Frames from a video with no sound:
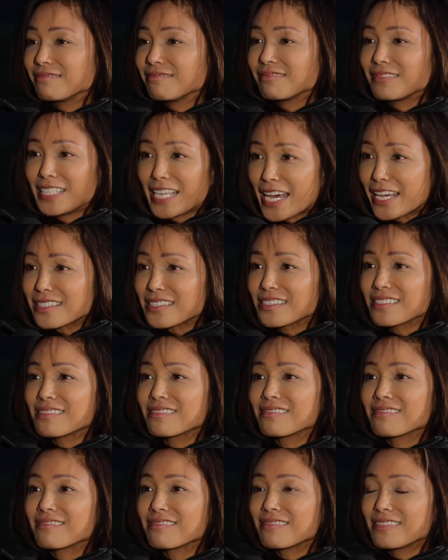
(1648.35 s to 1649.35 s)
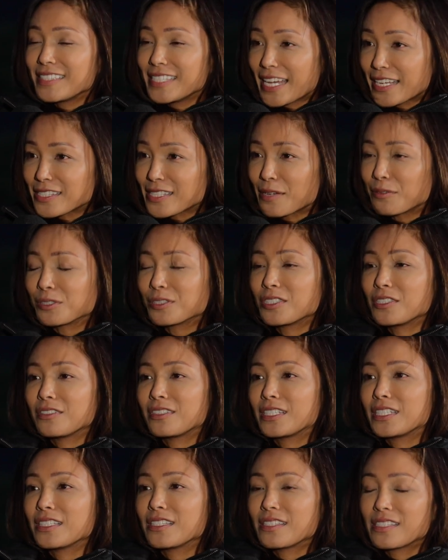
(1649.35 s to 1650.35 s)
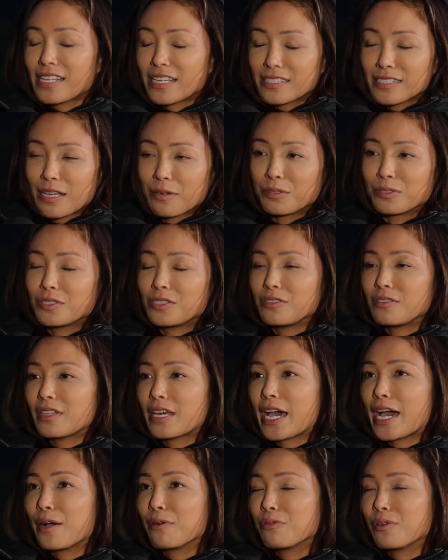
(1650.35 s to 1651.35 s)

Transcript: yes, I will do this. Yes, I will do that.